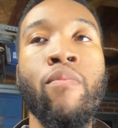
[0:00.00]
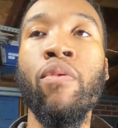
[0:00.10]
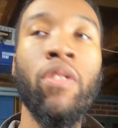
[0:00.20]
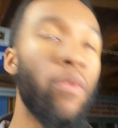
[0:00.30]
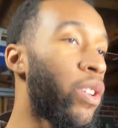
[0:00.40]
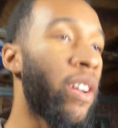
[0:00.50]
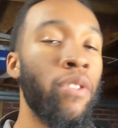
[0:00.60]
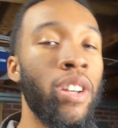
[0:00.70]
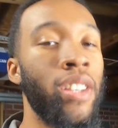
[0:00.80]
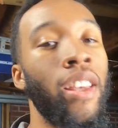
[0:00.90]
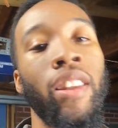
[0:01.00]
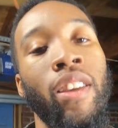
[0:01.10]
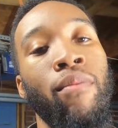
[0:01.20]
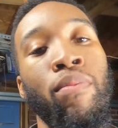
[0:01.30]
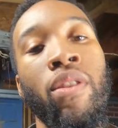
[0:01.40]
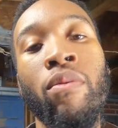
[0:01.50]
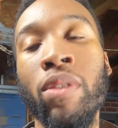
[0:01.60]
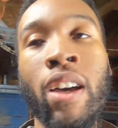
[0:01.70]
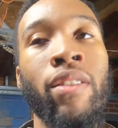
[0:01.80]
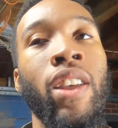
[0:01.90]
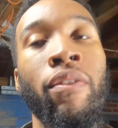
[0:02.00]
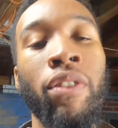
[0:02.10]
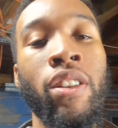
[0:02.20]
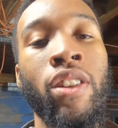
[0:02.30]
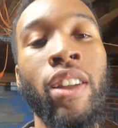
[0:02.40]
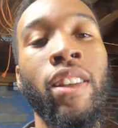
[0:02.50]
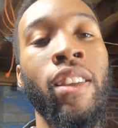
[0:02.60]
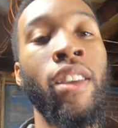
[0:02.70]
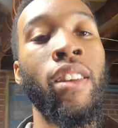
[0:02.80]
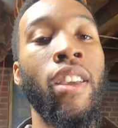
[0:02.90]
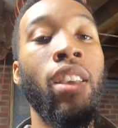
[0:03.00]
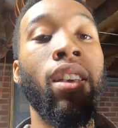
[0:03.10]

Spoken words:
pulling whatever it is out of the computer without safely ejecting it.